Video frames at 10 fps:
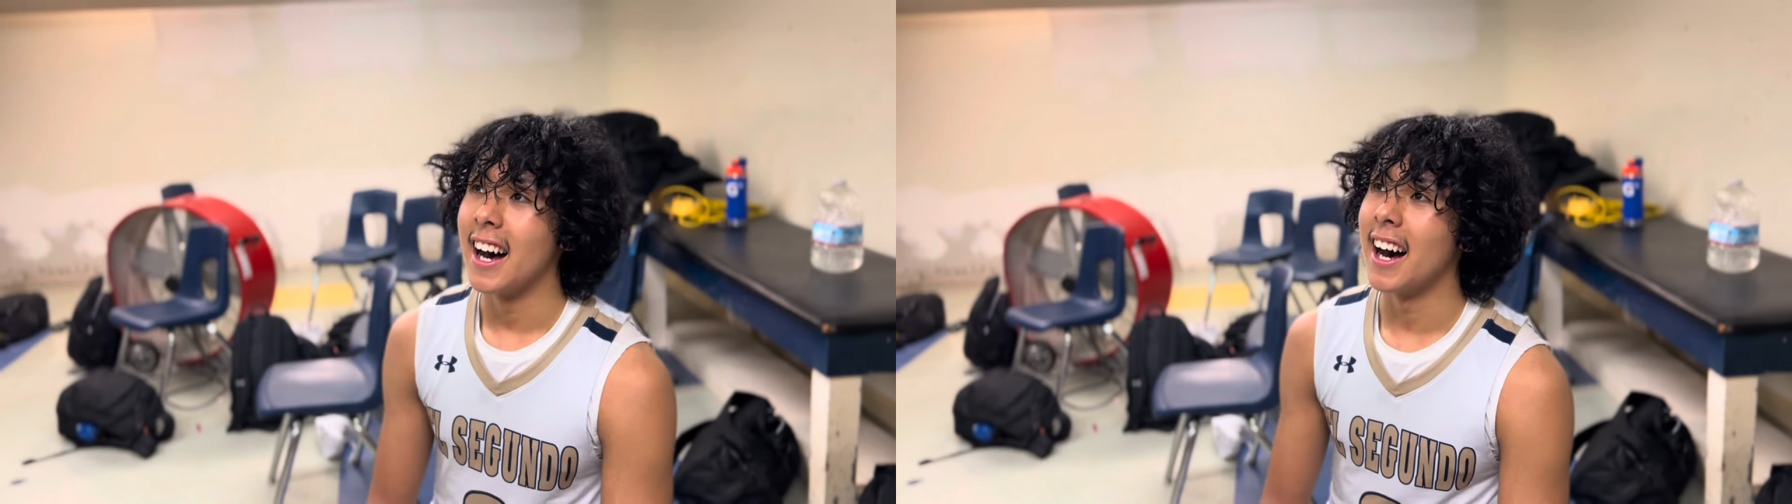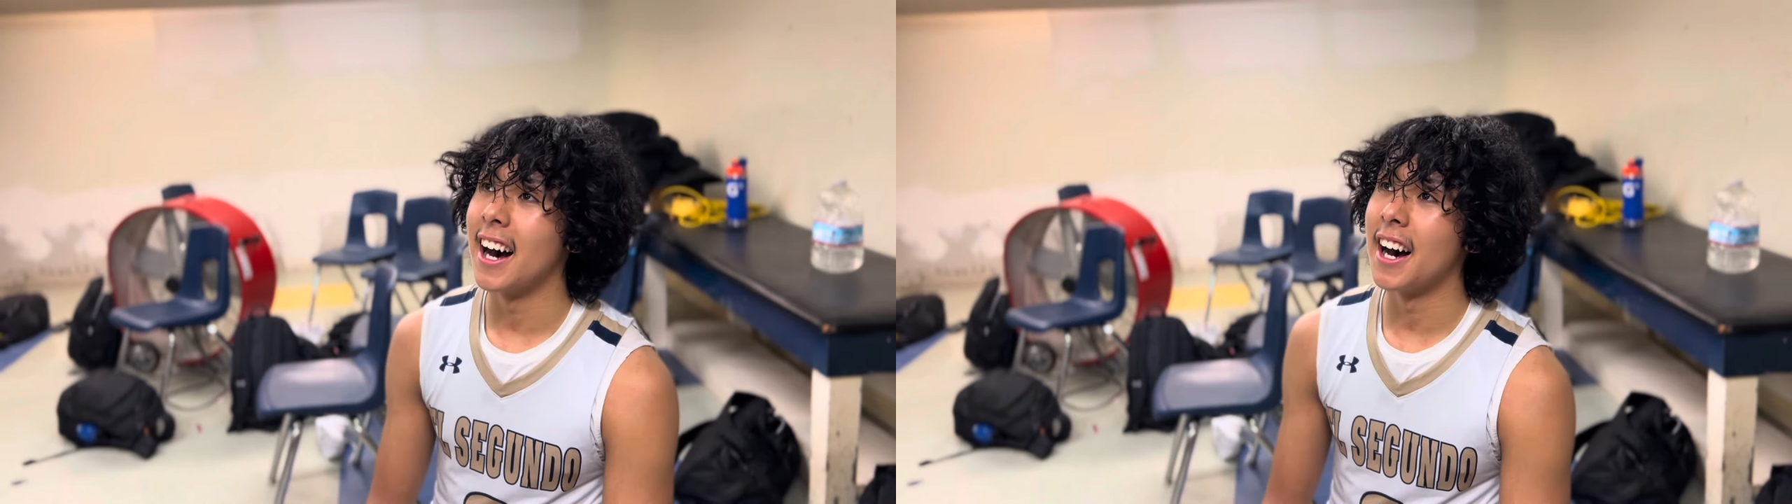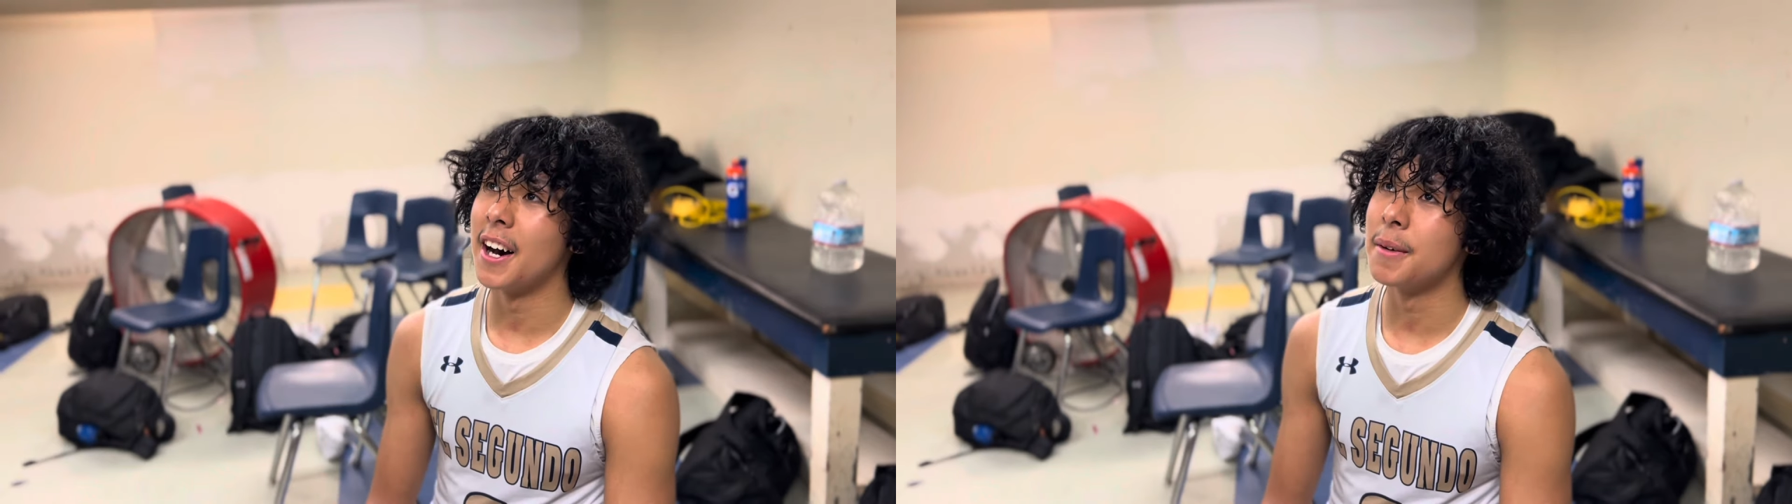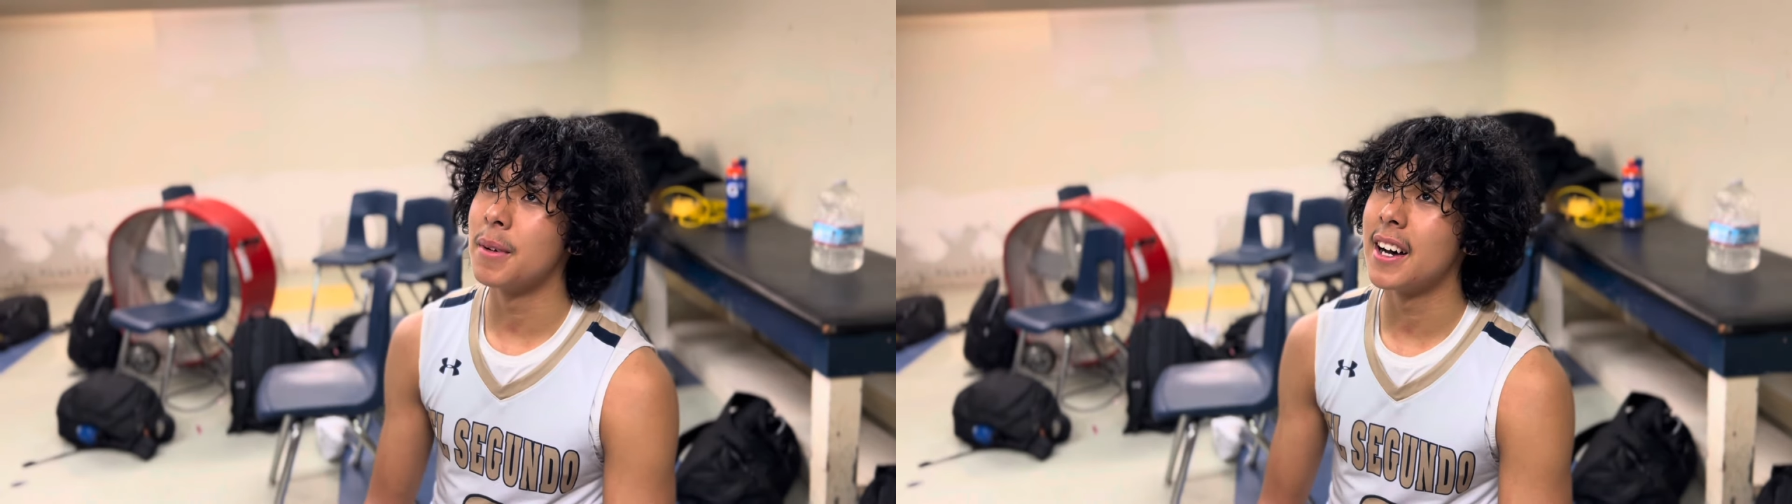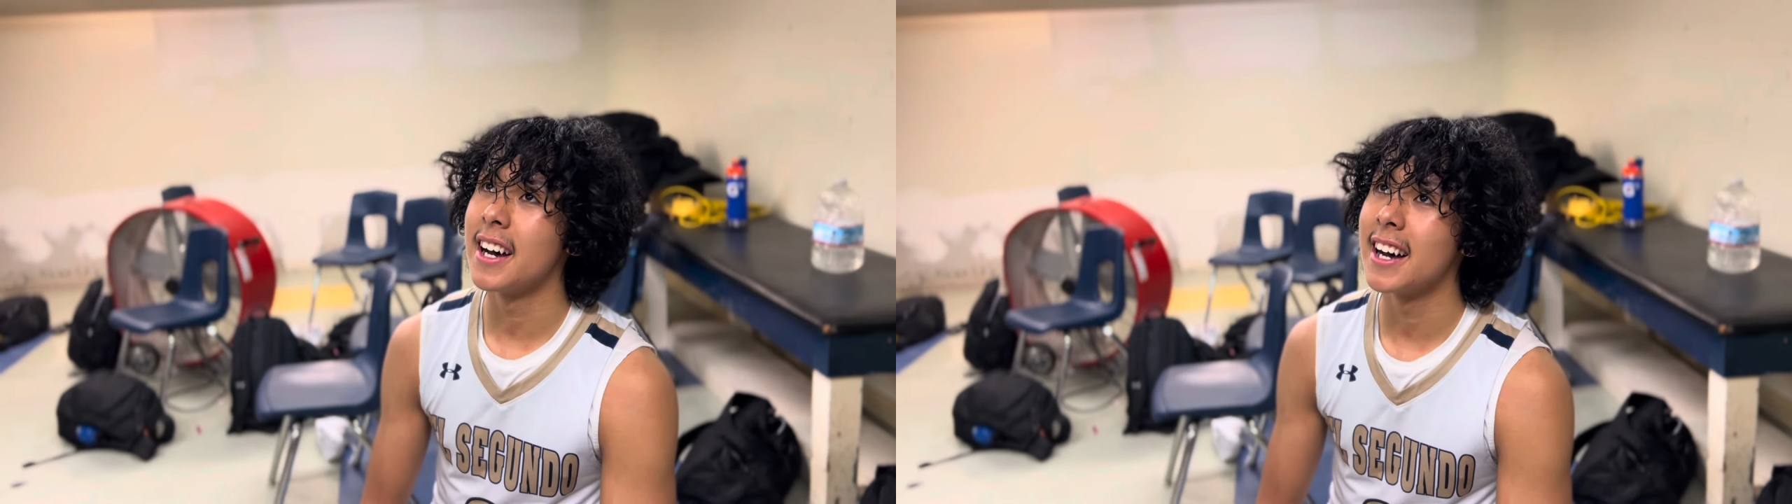Um,
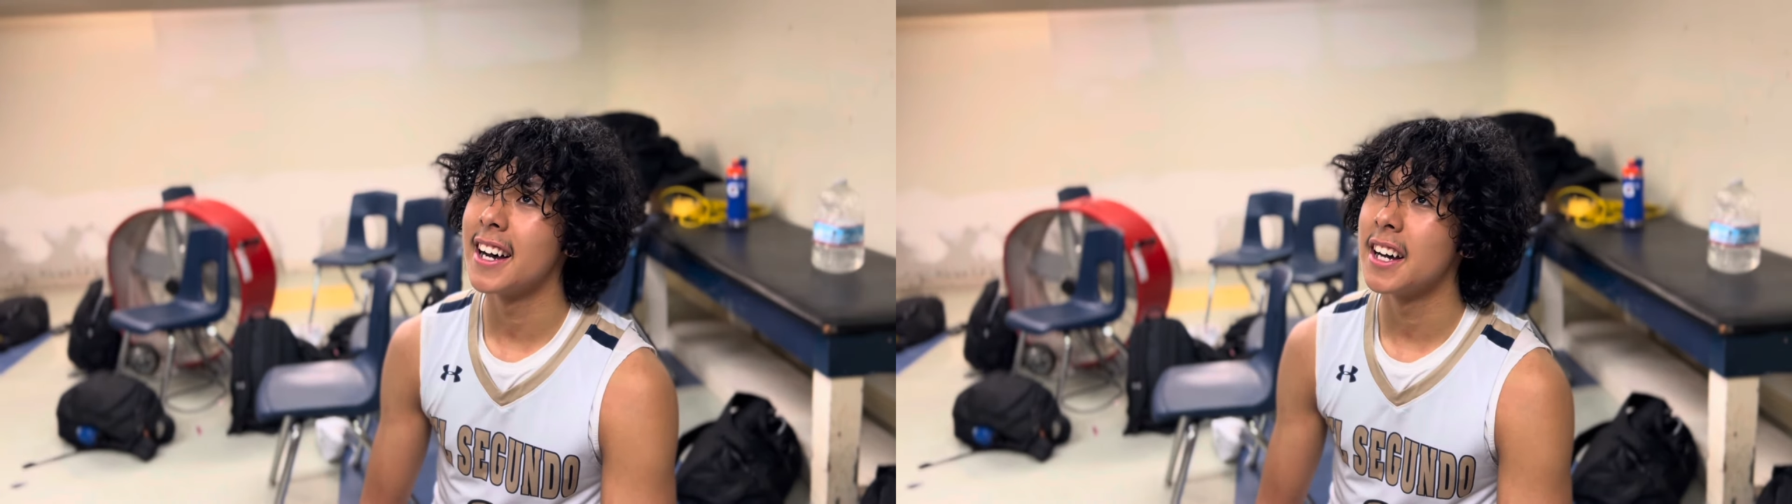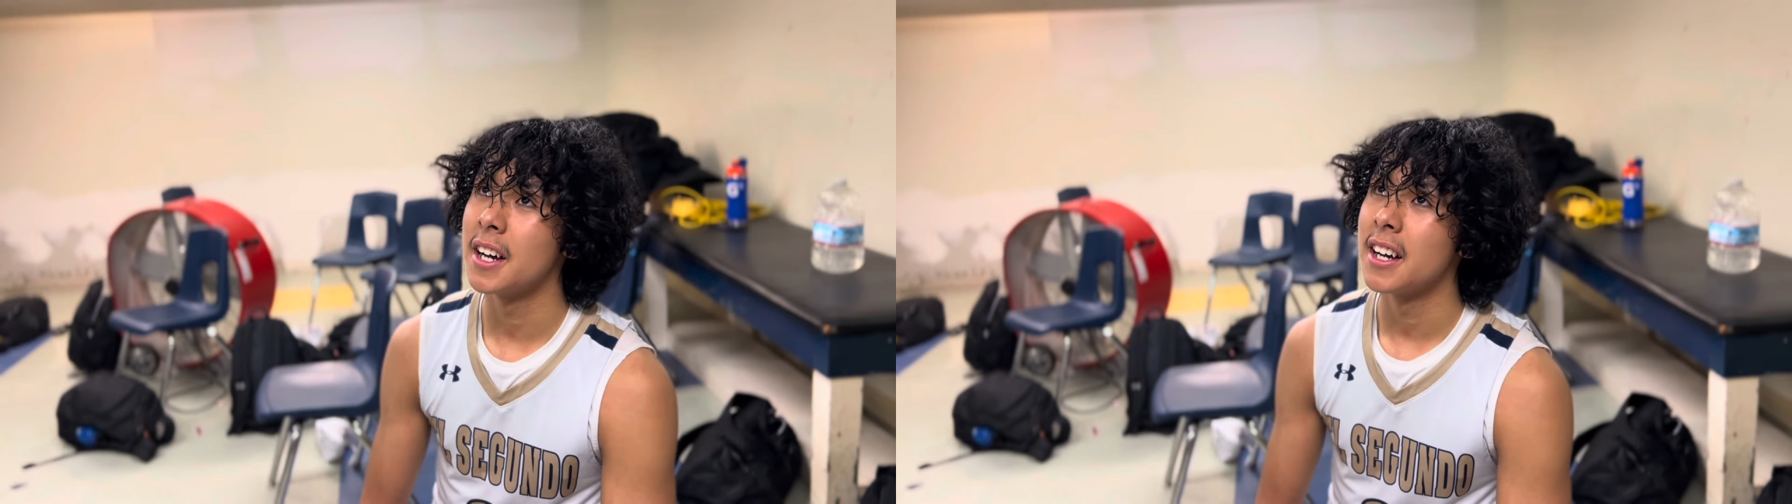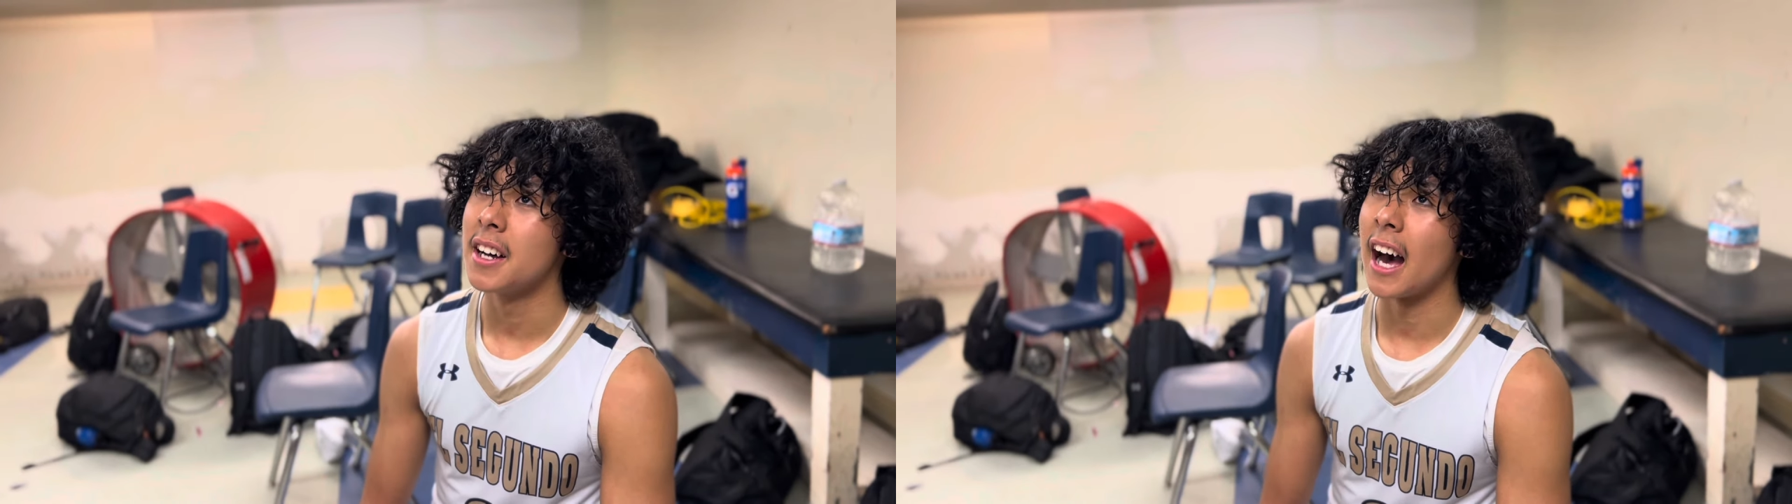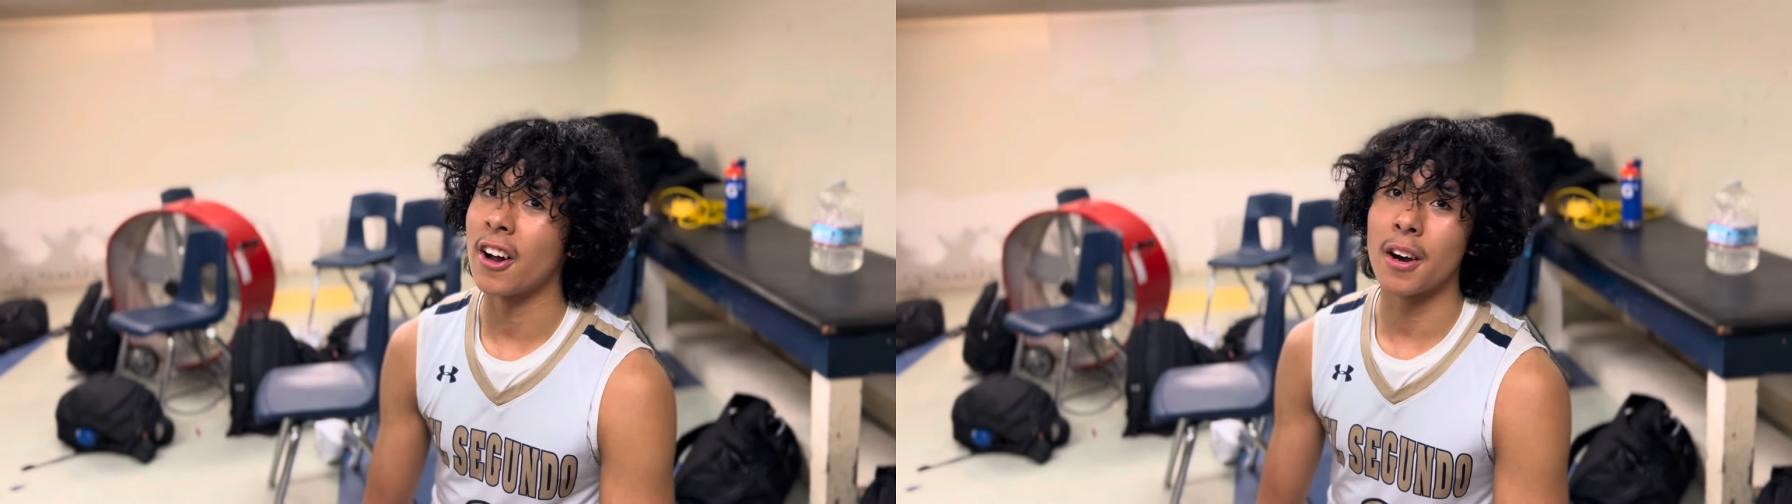Out